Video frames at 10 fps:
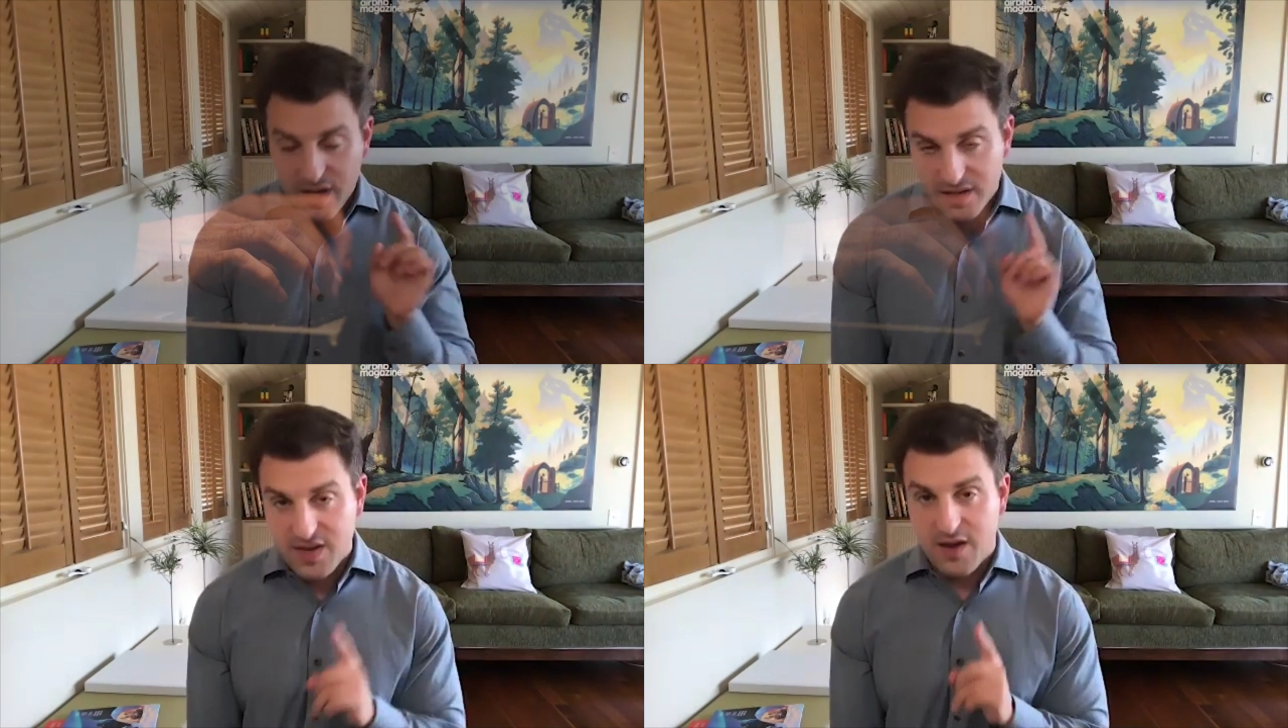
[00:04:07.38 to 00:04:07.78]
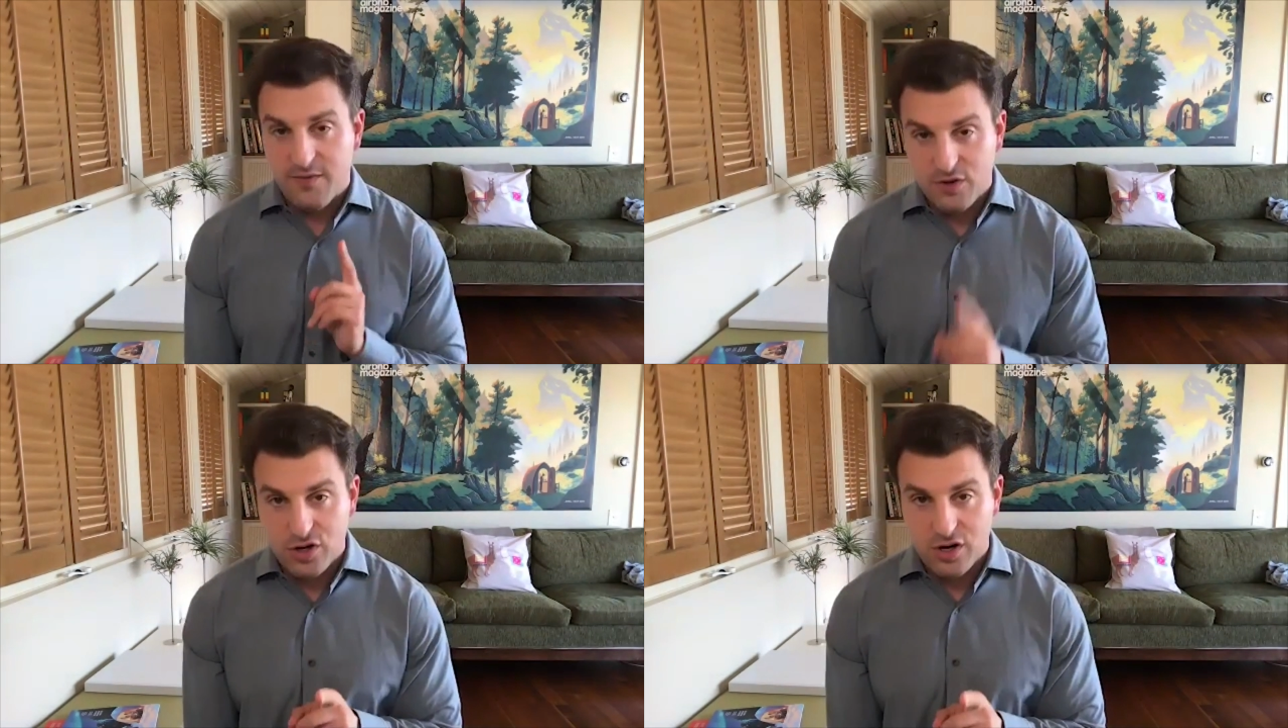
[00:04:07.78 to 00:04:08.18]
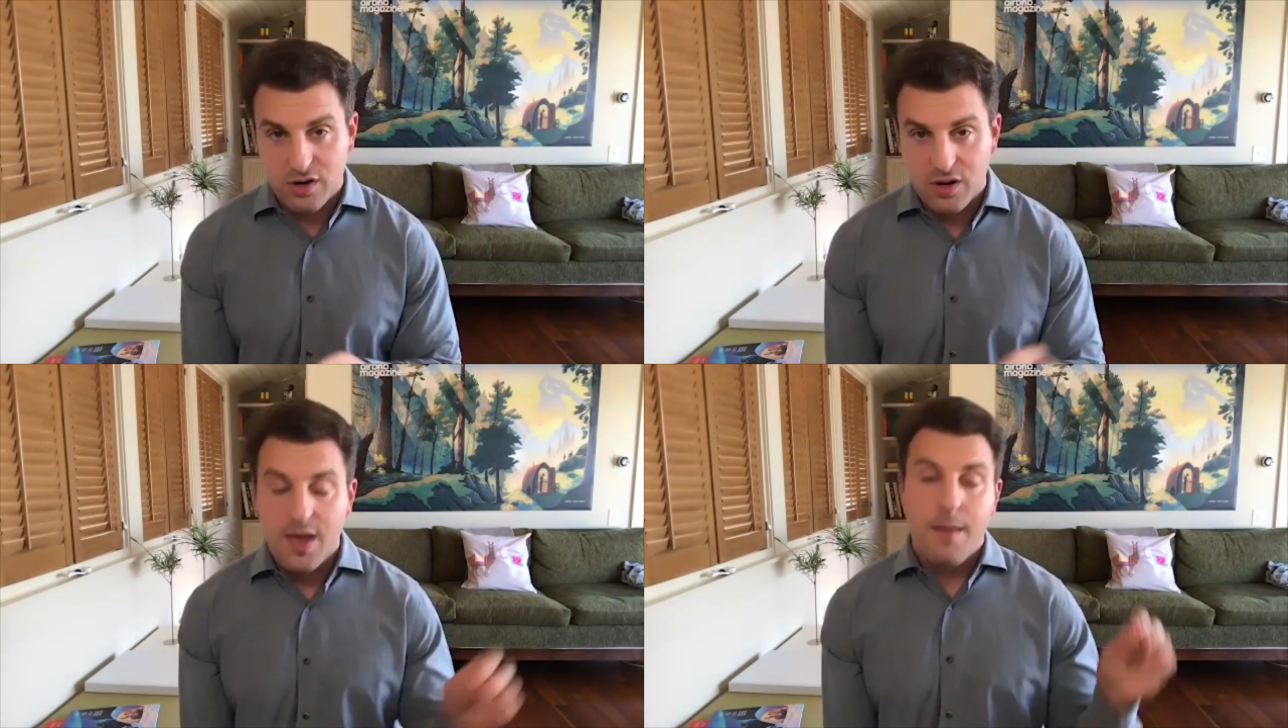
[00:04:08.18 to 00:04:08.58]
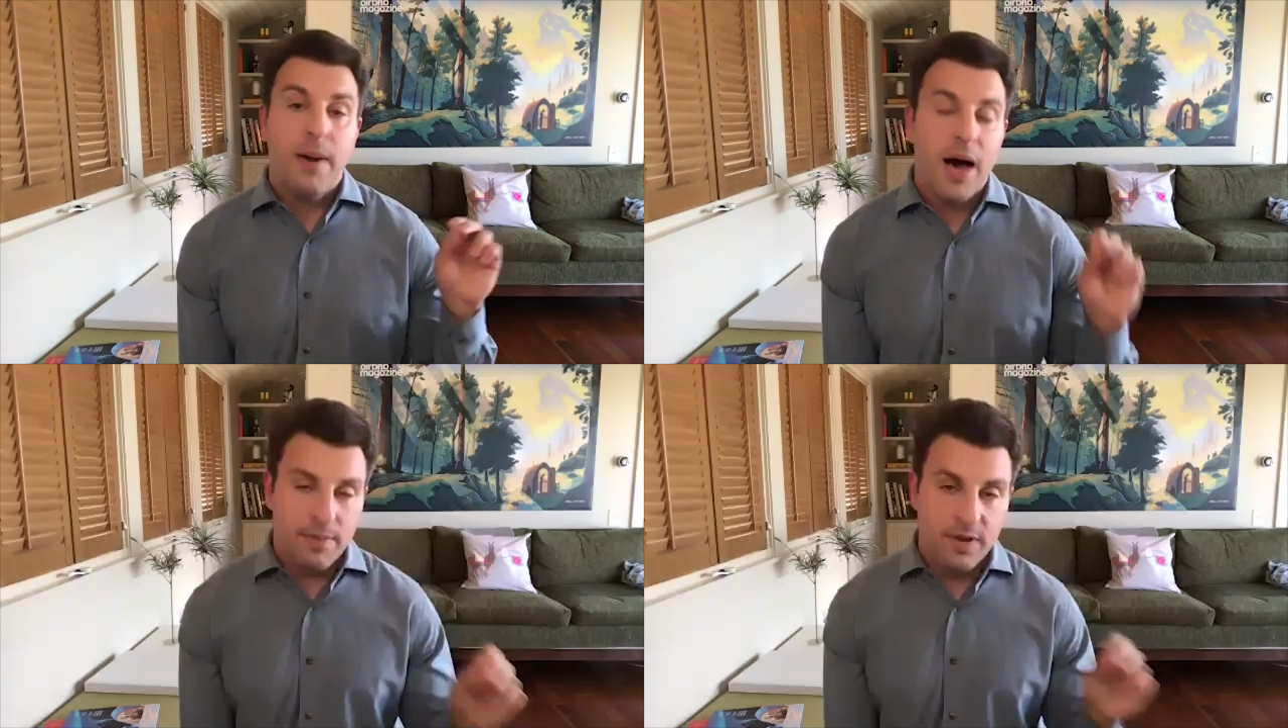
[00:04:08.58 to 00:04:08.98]
say for sure,
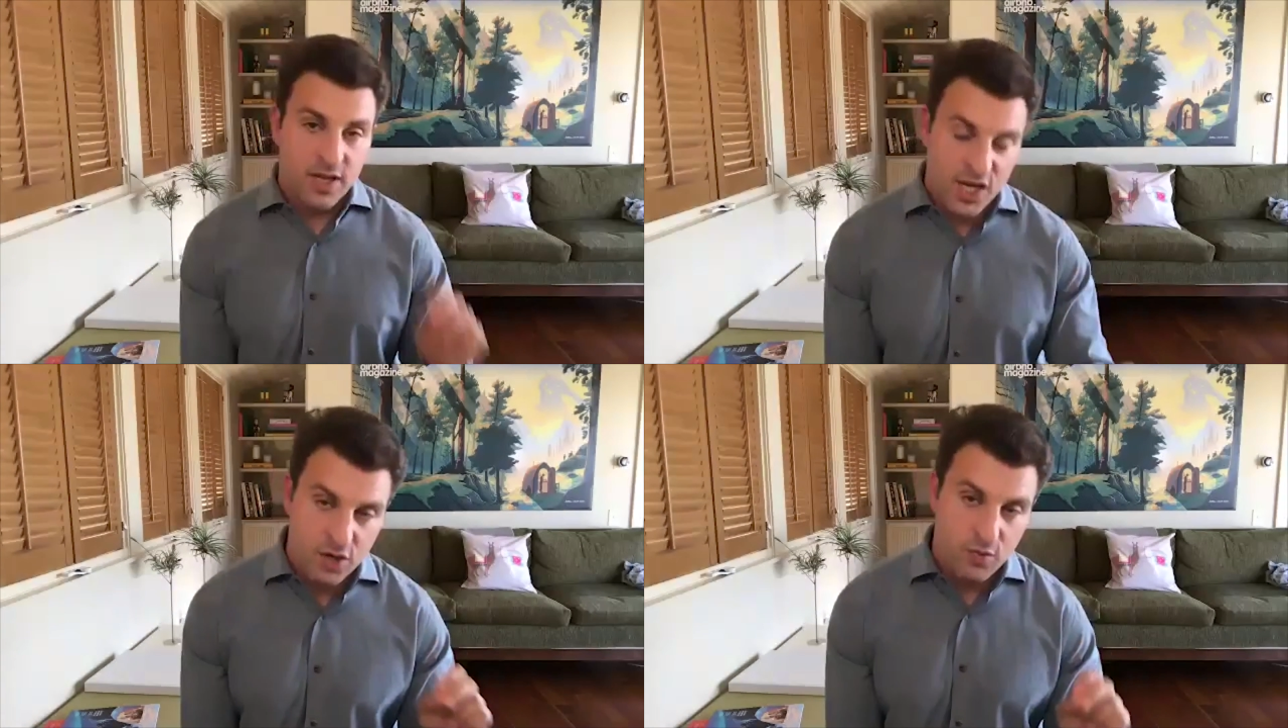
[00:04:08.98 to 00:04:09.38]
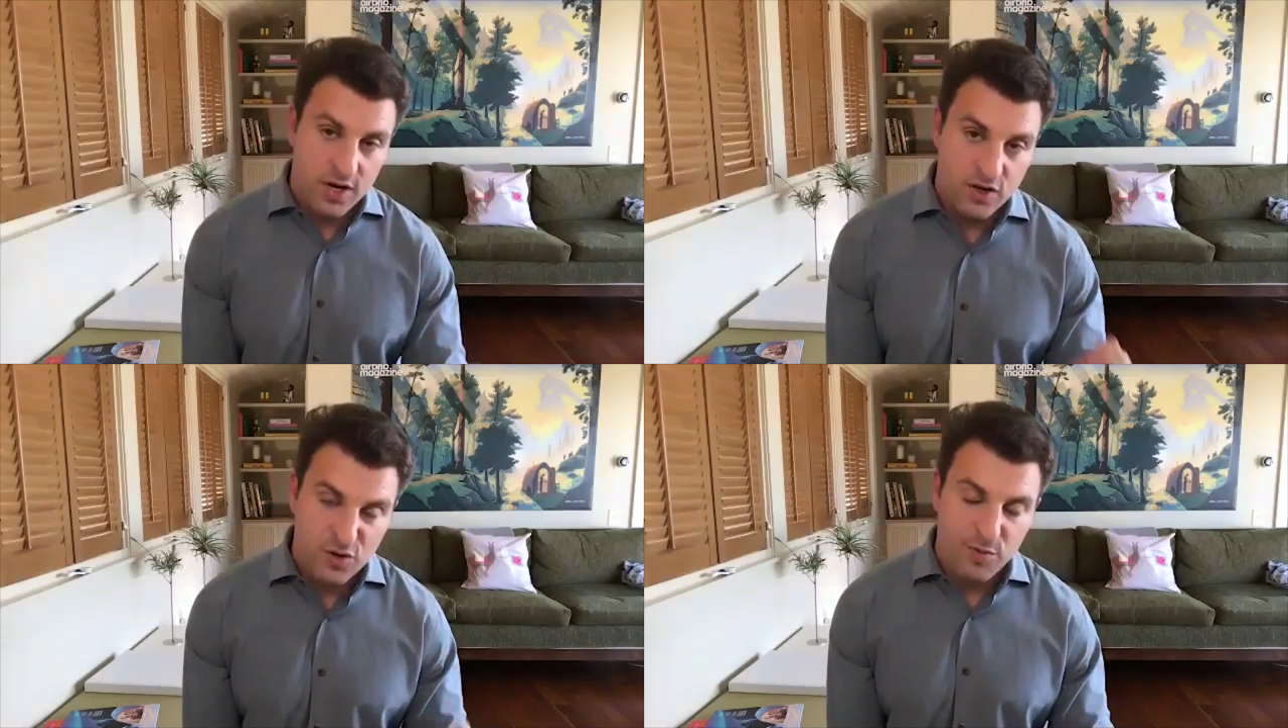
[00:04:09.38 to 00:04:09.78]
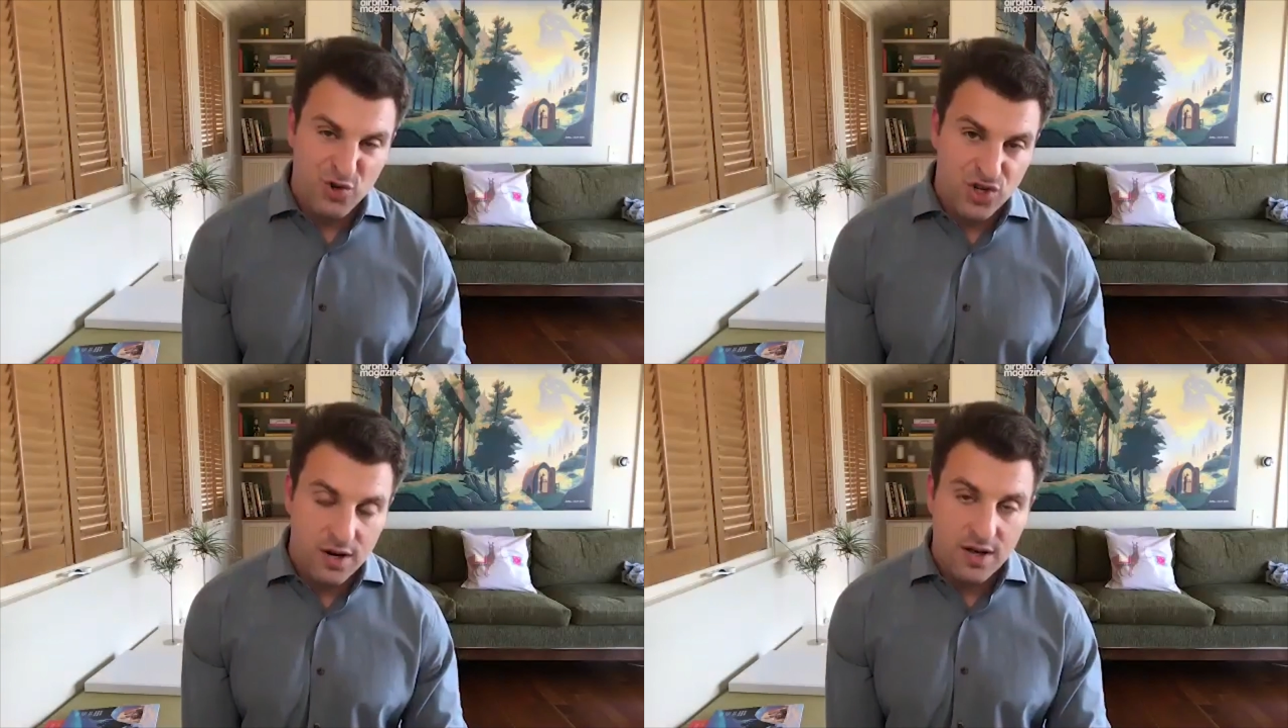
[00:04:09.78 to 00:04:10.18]
population redistribution.